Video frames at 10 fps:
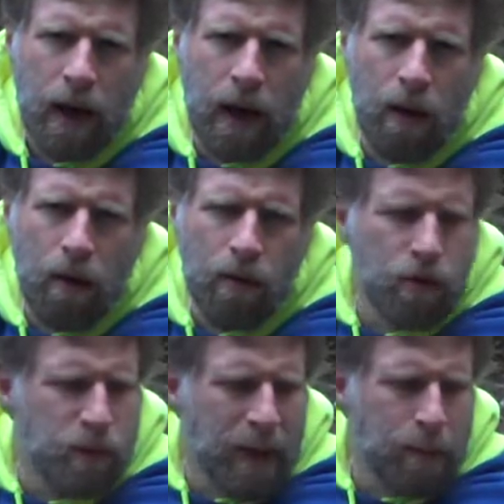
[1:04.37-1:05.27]
all
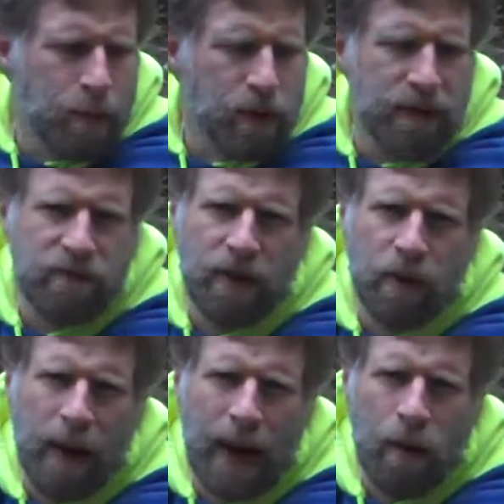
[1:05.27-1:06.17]
those bamboo leaves on the
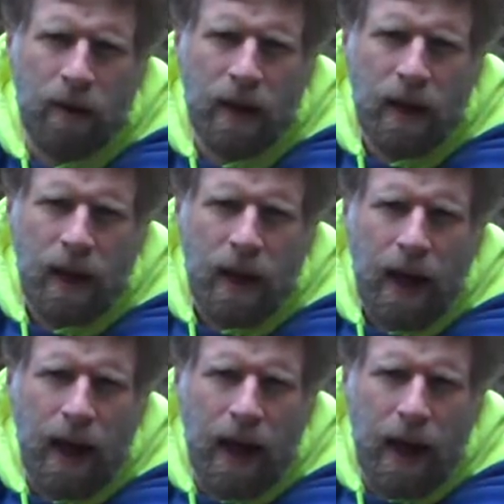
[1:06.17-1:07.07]
ground.
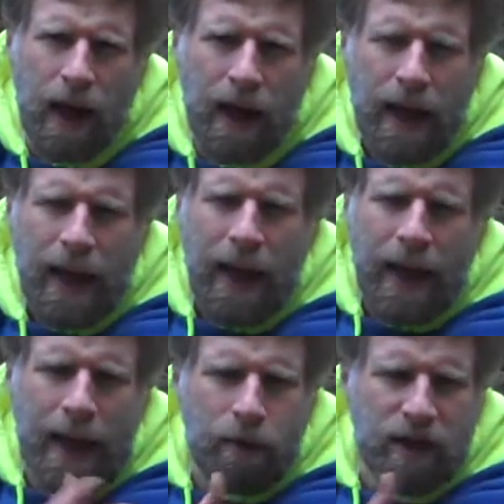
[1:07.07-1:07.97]

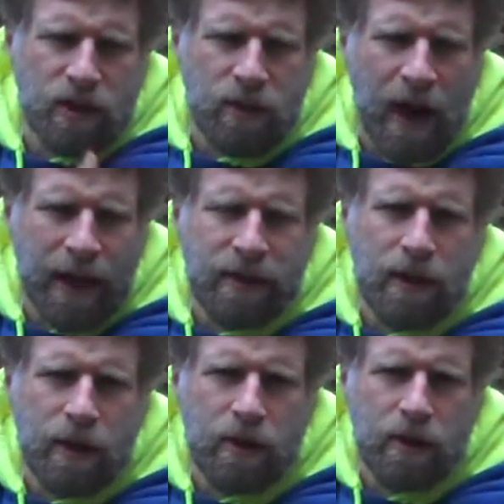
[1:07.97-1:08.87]
Now, these are not
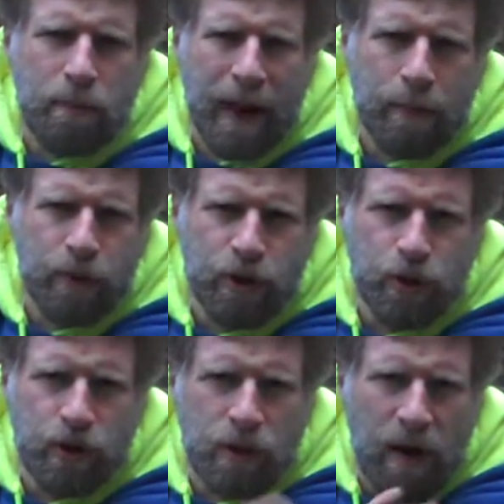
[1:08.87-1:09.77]
the bamboo
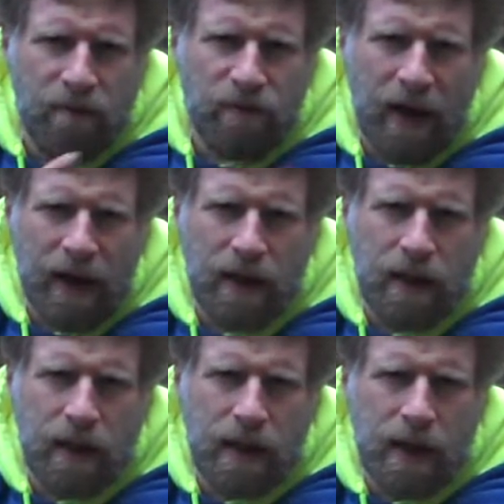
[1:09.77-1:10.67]
shoots you might find
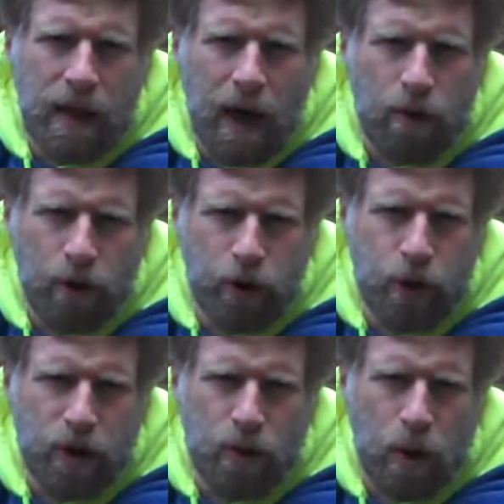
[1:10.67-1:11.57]
in the
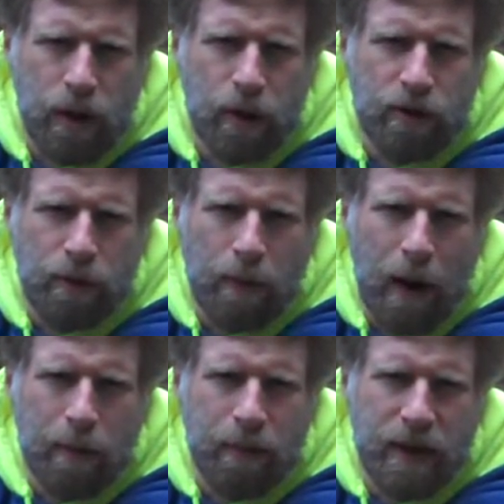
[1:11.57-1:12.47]
grocery store. Those are
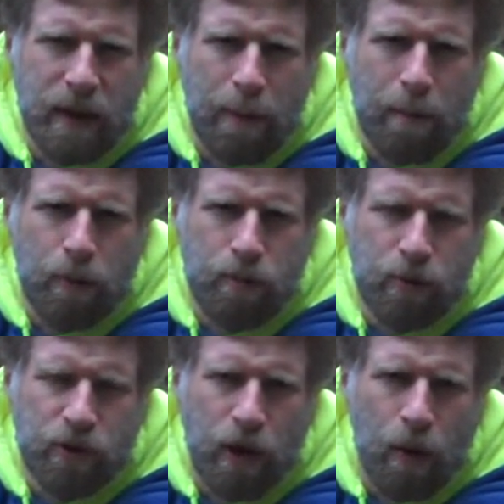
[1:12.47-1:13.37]
probably the
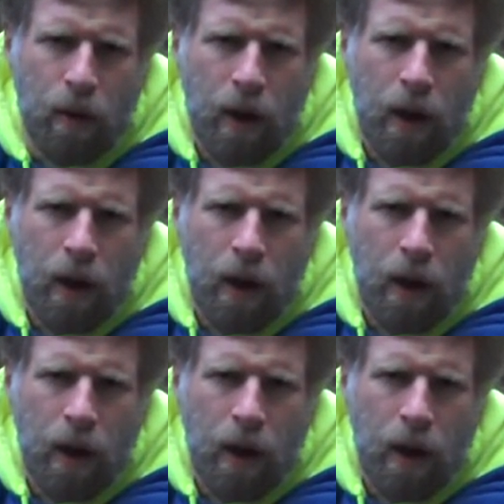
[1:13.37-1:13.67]
Bambusa